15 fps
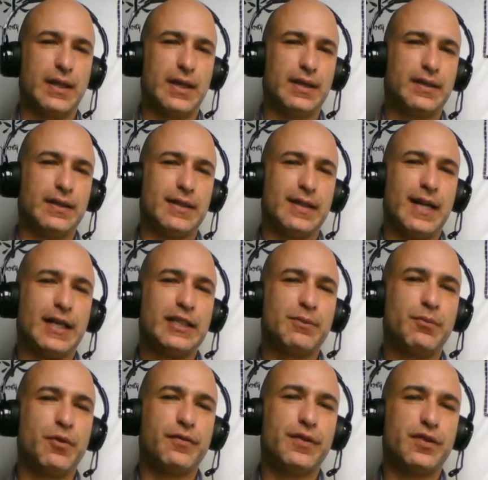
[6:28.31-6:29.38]
And the next
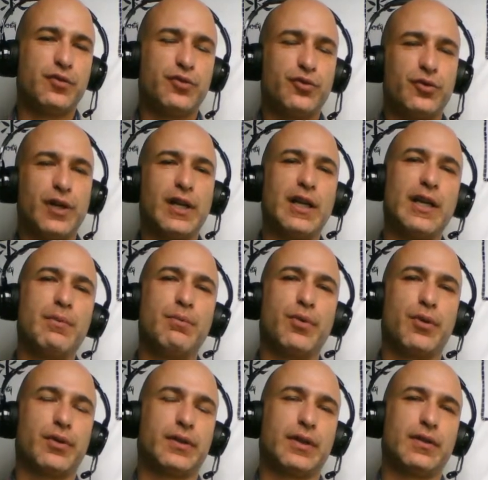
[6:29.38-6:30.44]
move is really
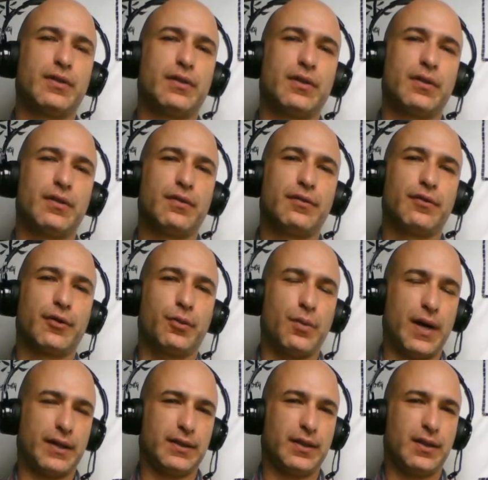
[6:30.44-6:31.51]
important for
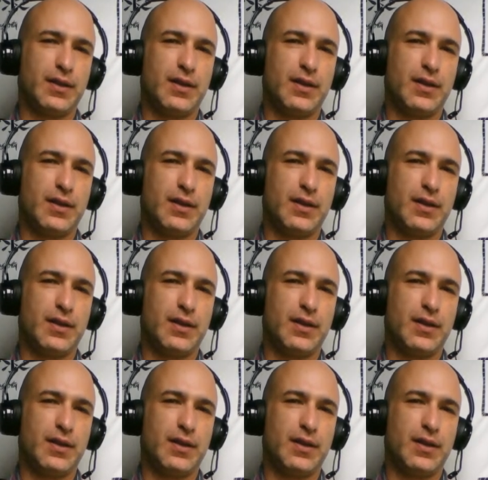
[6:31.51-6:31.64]
white.